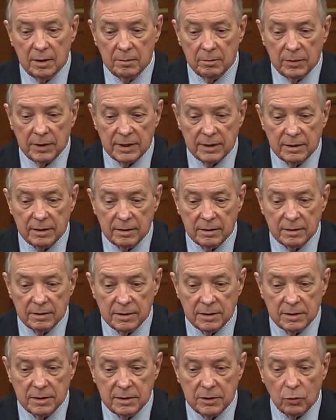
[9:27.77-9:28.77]

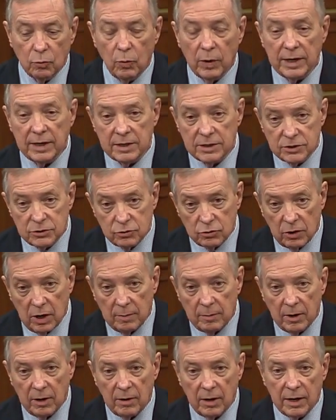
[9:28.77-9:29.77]
but to witness
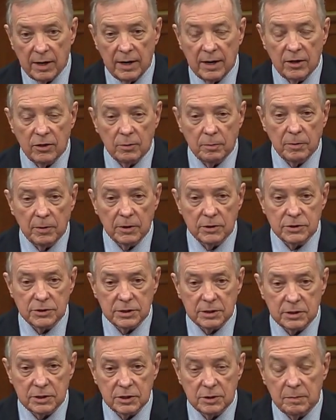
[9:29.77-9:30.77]
trauma on another
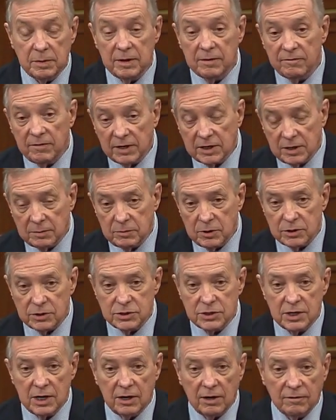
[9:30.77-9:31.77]
person, to be a victim
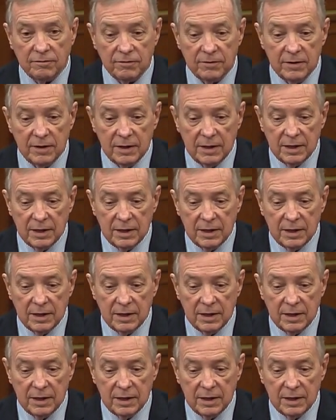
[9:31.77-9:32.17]
yourself,